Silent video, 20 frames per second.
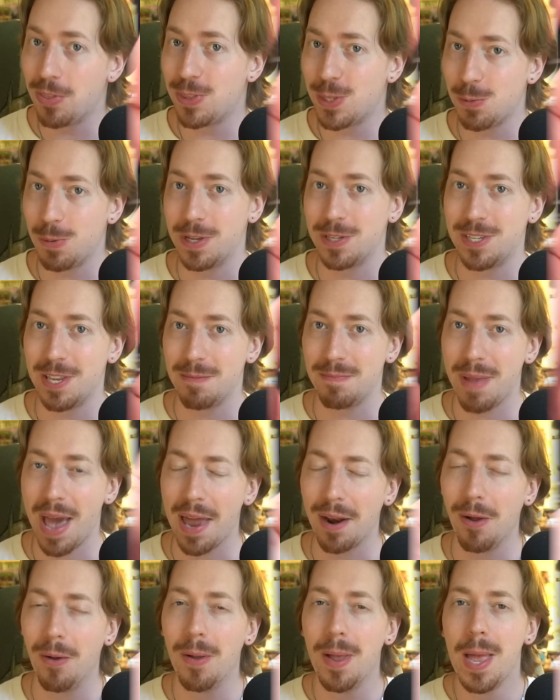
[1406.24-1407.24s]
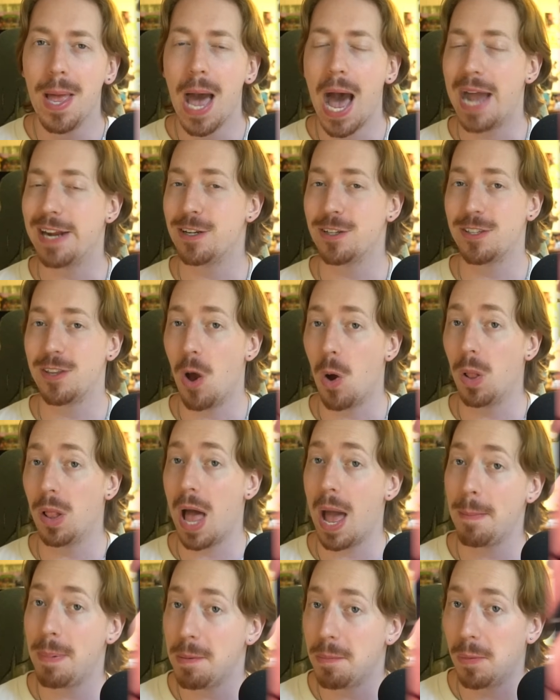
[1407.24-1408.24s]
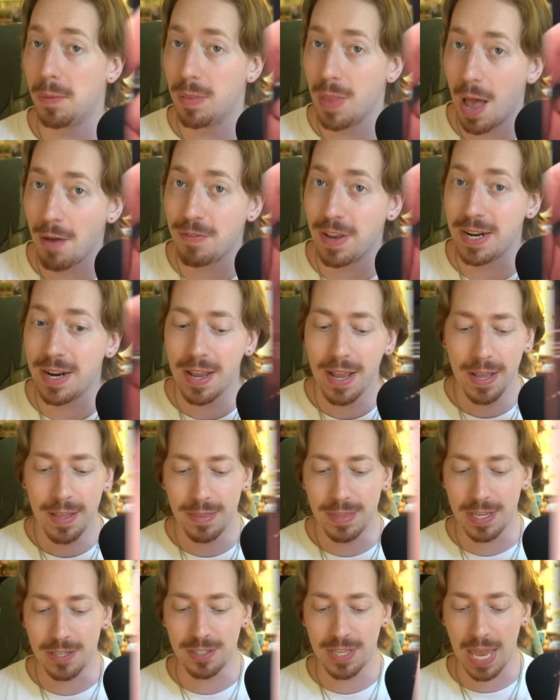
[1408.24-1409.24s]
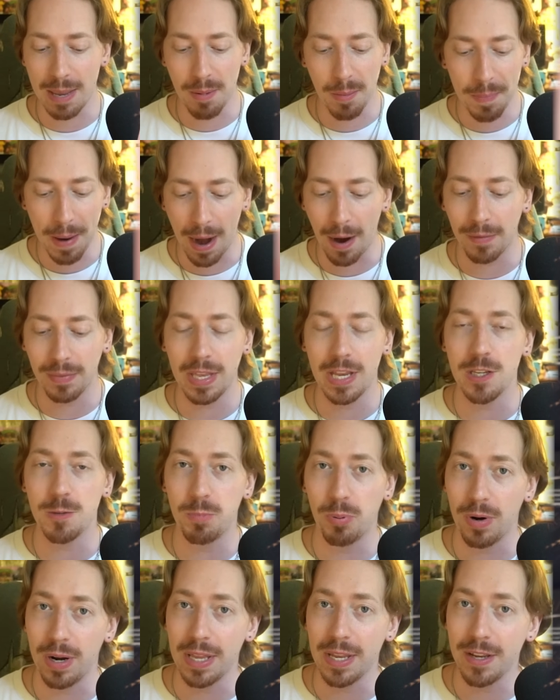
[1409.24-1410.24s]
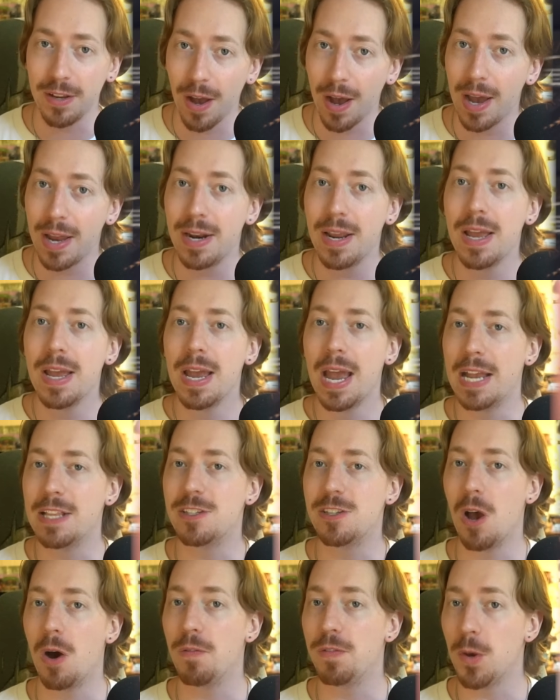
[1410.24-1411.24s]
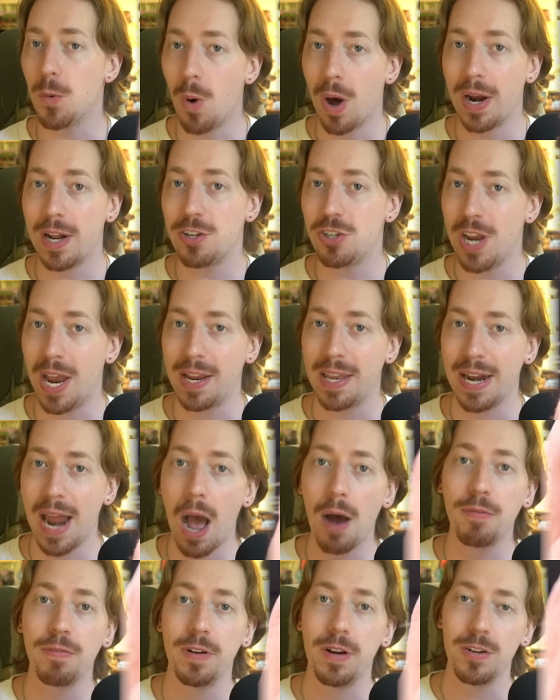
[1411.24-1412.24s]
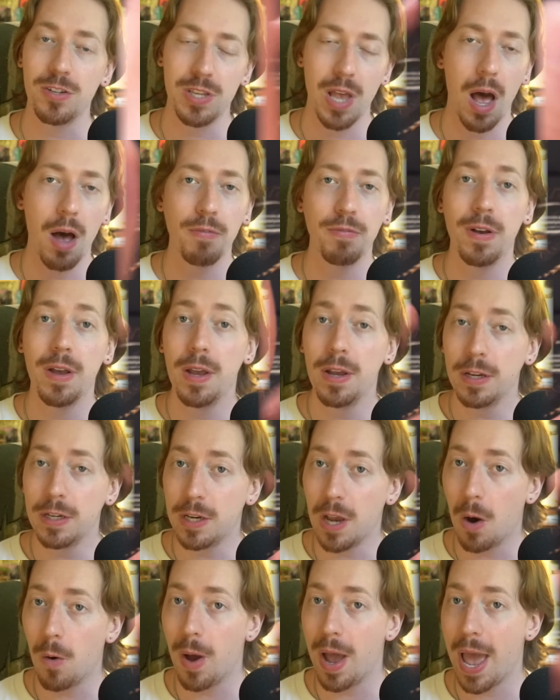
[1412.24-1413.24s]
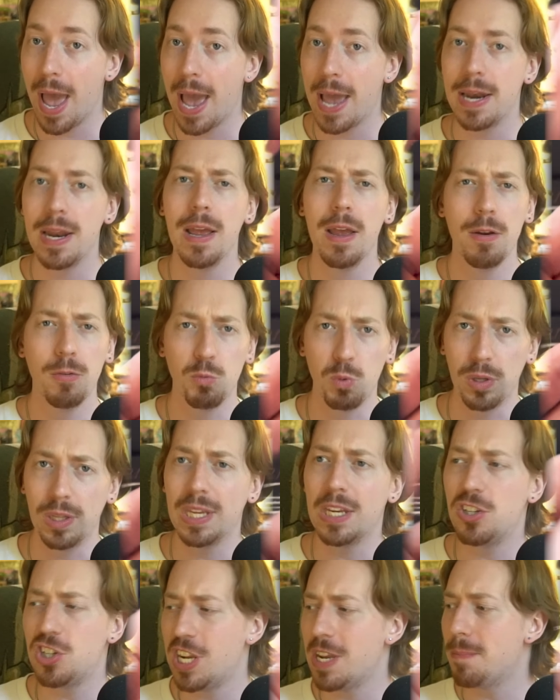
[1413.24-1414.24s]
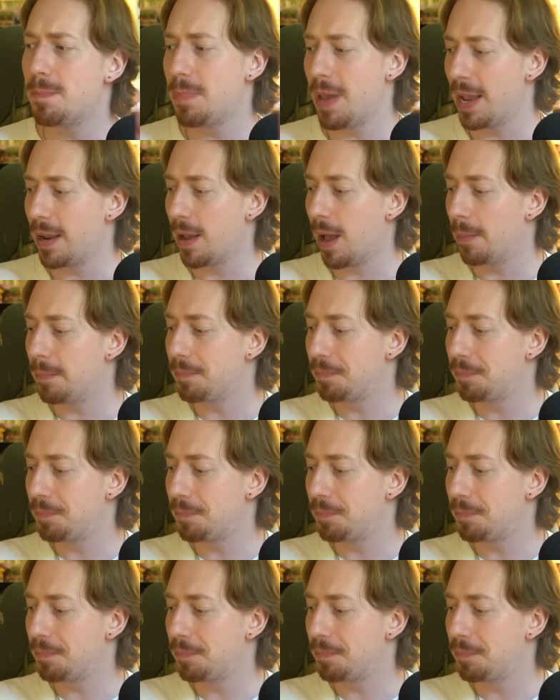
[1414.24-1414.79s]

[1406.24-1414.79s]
Twisted Metal. I just know a lot of people love it. This game apparently is pretty good. And so if you want to check it out for yourself, go ahead. Really cheap pickup.